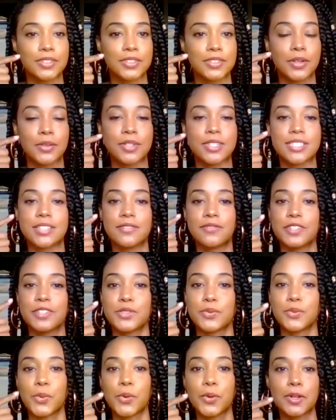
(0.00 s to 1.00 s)
Notice if
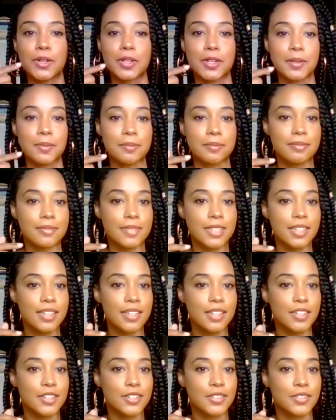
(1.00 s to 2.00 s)
it's warm.
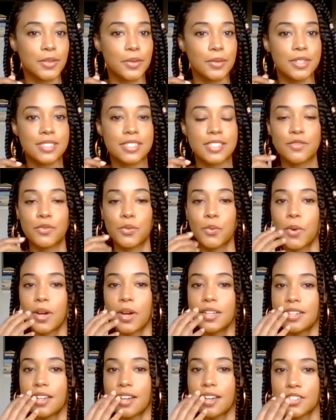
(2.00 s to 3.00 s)
Notice if
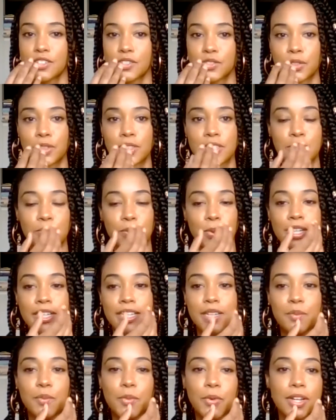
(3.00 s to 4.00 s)
one nostril is
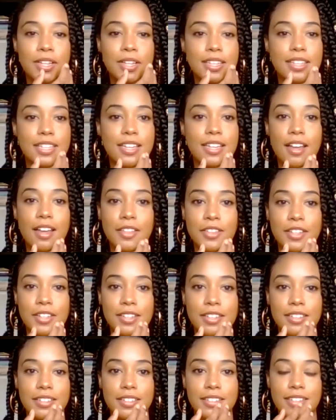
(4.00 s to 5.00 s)
working more than the
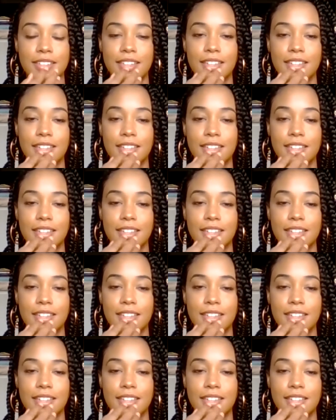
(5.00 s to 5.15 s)
other.